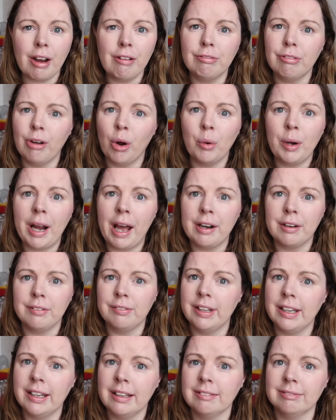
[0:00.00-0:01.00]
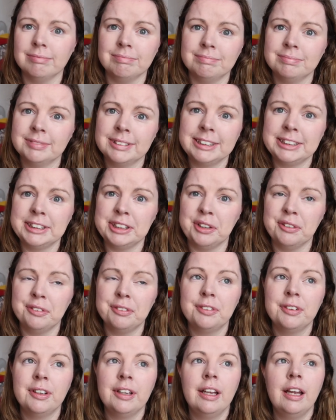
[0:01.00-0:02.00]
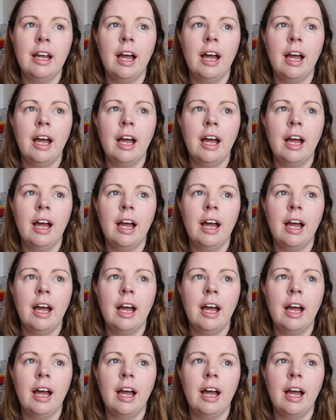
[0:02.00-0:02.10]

roll out of it and stuff.